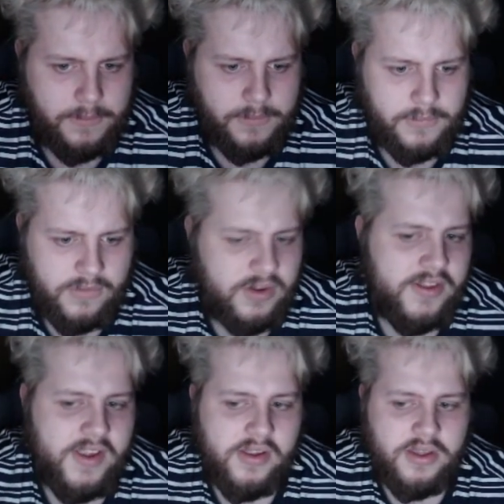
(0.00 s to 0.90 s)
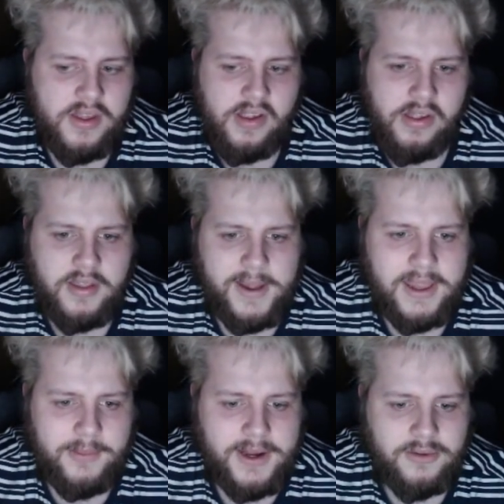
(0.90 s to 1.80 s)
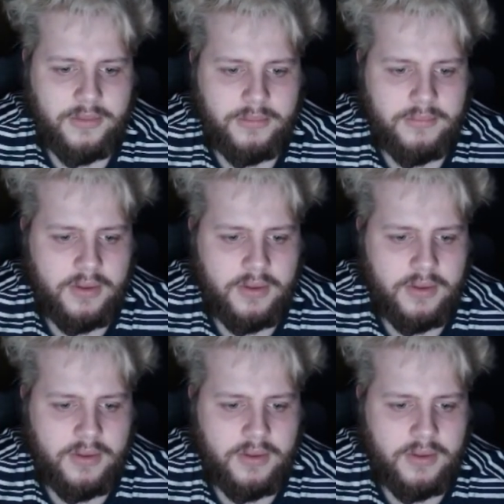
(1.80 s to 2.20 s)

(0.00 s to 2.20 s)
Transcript: So this isn't the Man of the Match one.